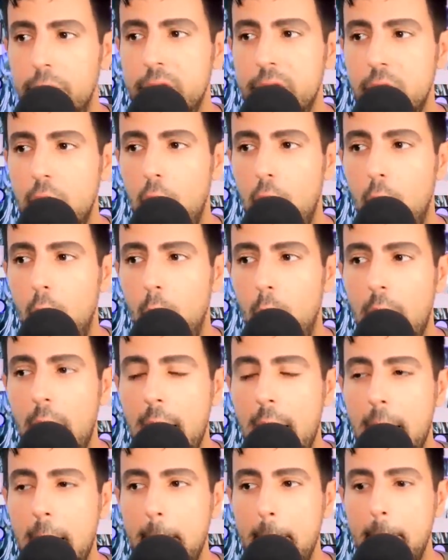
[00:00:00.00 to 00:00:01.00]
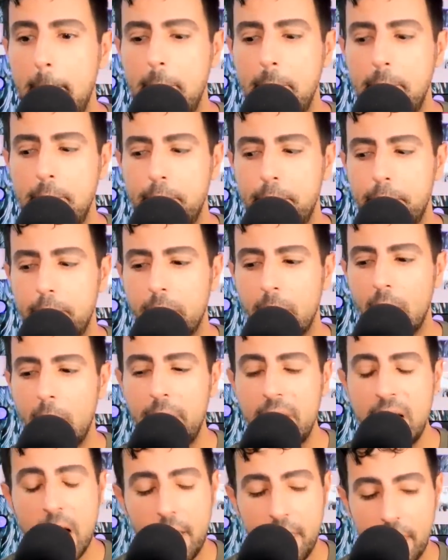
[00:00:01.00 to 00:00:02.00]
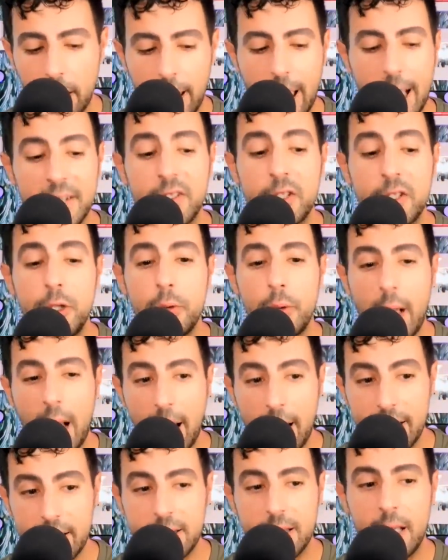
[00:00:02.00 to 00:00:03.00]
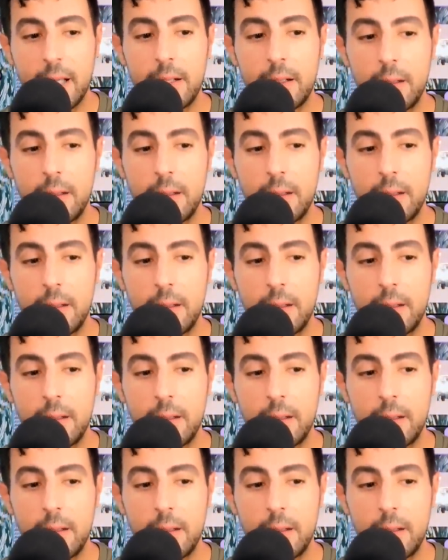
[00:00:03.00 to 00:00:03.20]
So, but nonetheless, you guys